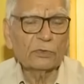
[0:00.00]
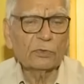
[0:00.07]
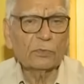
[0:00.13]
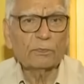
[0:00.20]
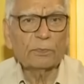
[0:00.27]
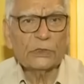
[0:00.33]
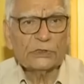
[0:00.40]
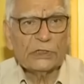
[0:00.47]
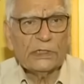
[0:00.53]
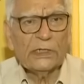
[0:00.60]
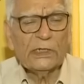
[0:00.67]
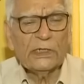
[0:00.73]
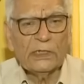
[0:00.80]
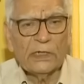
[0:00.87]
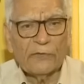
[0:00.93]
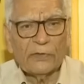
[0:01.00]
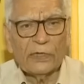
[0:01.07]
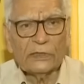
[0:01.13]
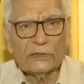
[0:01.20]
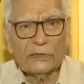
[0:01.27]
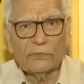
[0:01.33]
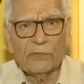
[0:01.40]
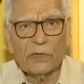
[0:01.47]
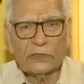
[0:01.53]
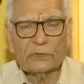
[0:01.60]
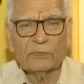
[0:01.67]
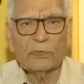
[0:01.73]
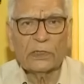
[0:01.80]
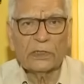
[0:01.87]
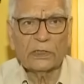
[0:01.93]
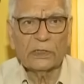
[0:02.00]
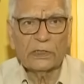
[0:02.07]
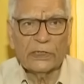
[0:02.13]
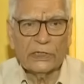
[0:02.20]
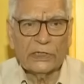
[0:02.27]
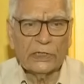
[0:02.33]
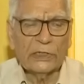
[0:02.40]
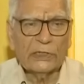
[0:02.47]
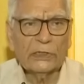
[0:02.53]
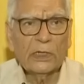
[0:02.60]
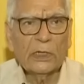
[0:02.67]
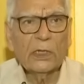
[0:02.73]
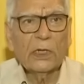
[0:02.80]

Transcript: So presently navigation, what we get is